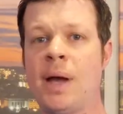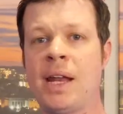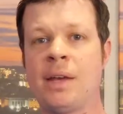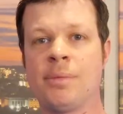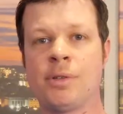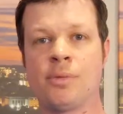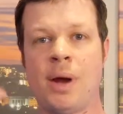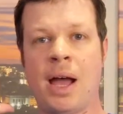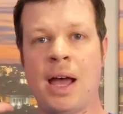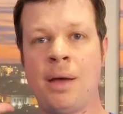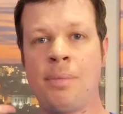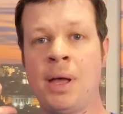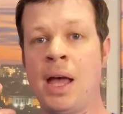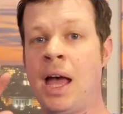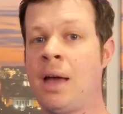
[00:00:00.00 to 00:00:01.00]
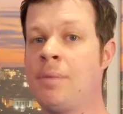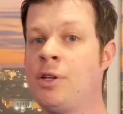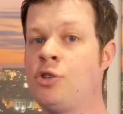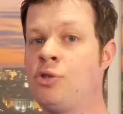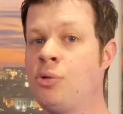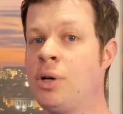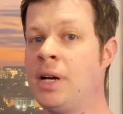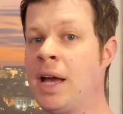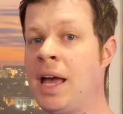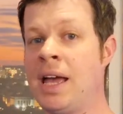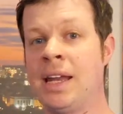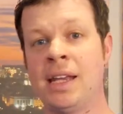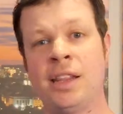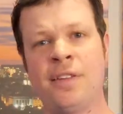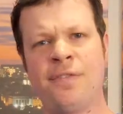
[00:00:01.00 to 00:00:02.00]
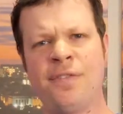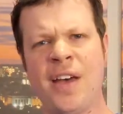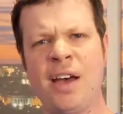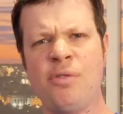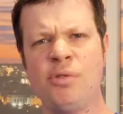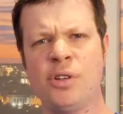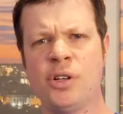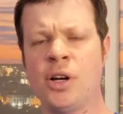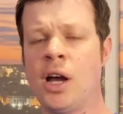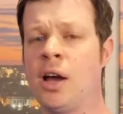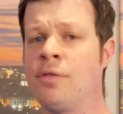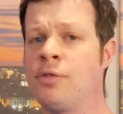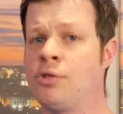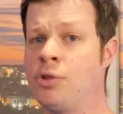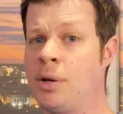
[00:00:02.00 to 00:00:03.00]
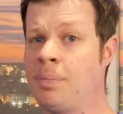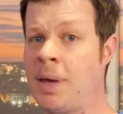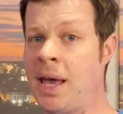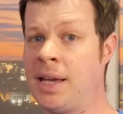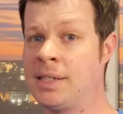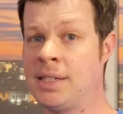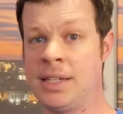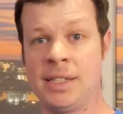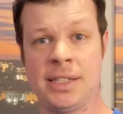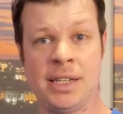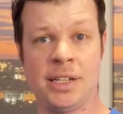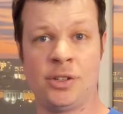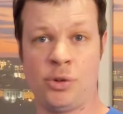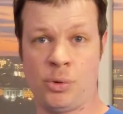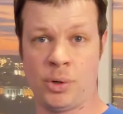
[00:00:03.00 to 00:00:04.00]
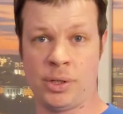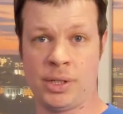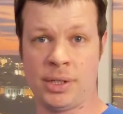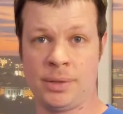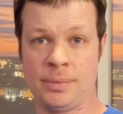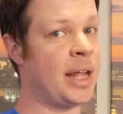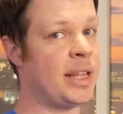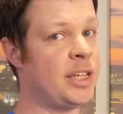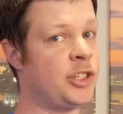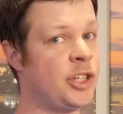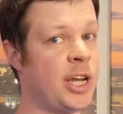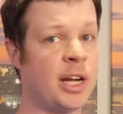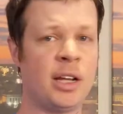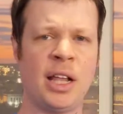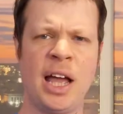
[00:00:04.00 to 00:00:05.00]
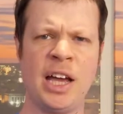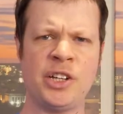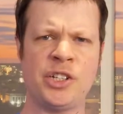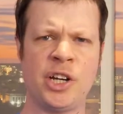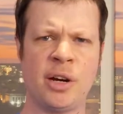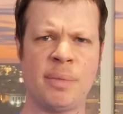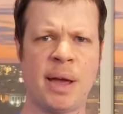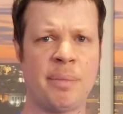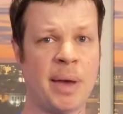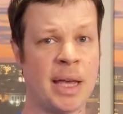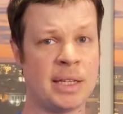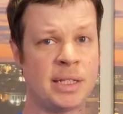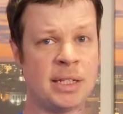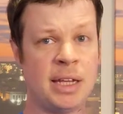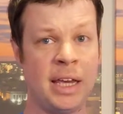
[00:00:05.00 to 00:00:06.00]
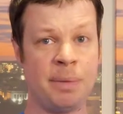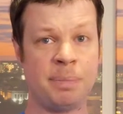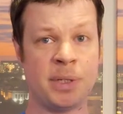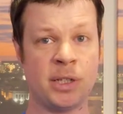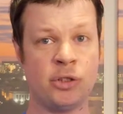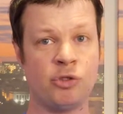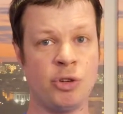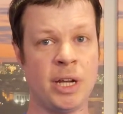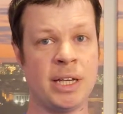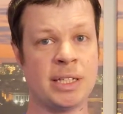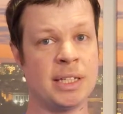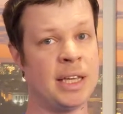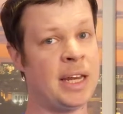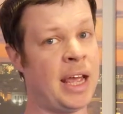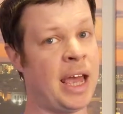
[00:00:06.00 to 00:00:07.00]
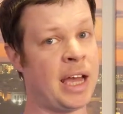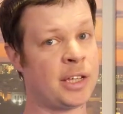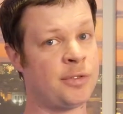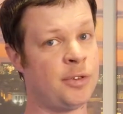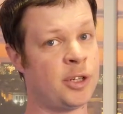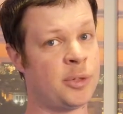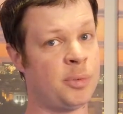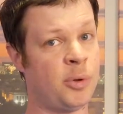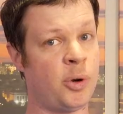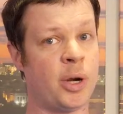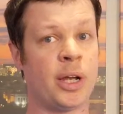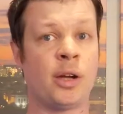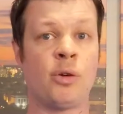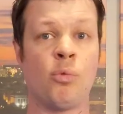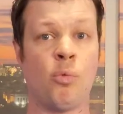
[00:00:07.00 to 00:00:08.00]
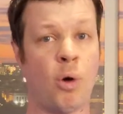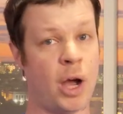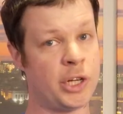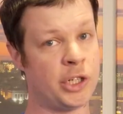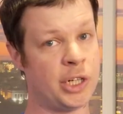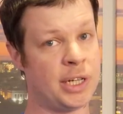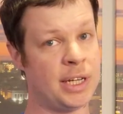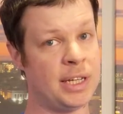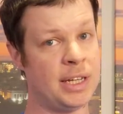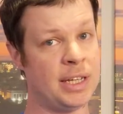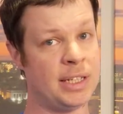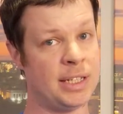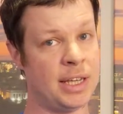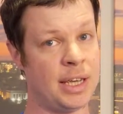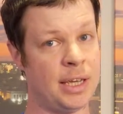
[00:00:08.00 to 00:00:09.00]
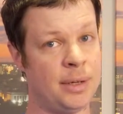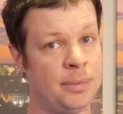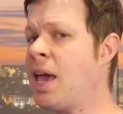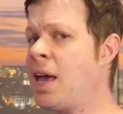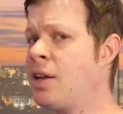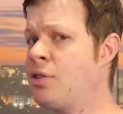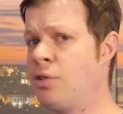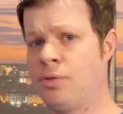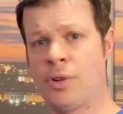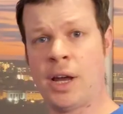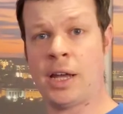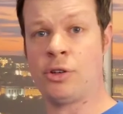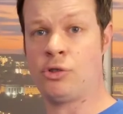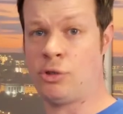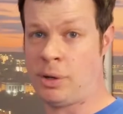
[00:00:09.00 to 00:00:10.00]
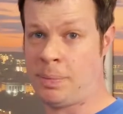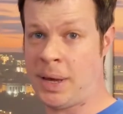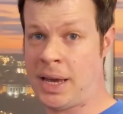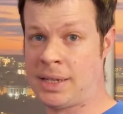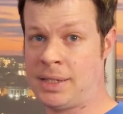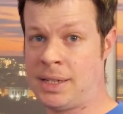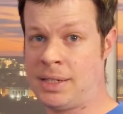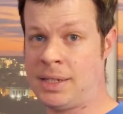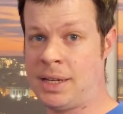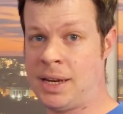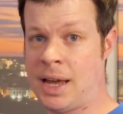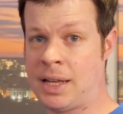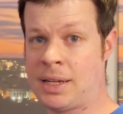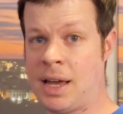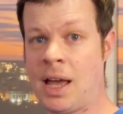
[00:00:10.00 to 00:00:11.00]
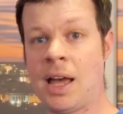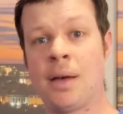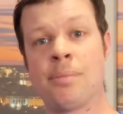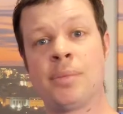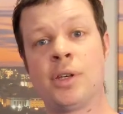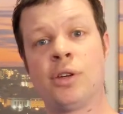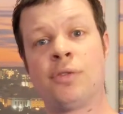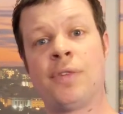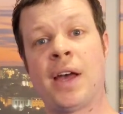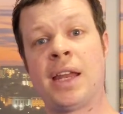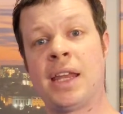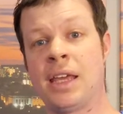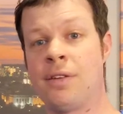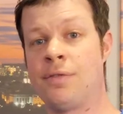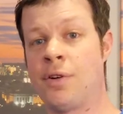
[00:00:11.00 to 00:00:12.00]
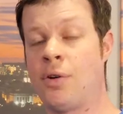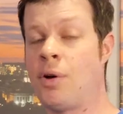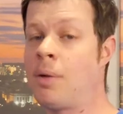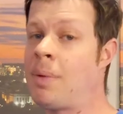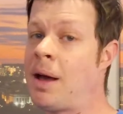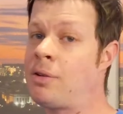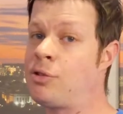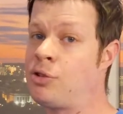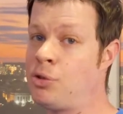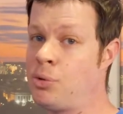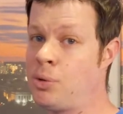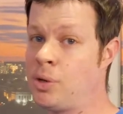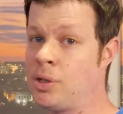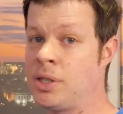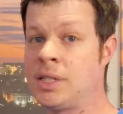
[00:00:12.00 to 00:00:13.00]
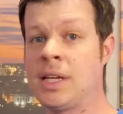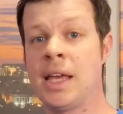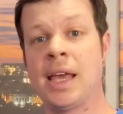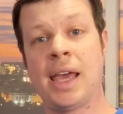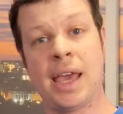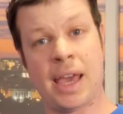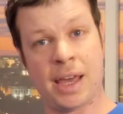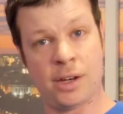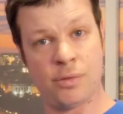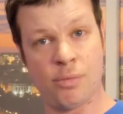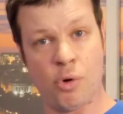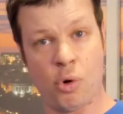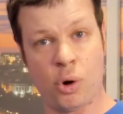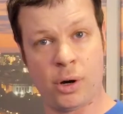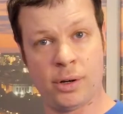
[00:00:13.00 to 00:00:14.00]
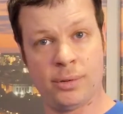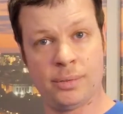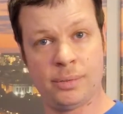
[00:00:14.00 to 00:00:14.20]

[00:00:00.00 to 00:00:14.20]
my name is Rob. I'm a tour guide and the founder of TripHacksDC Tours. On this channel, I share my best tips, tricks, and hacks for exploring Washington, D.C. And over at triphacksdc.com, you'll find info about tours and more.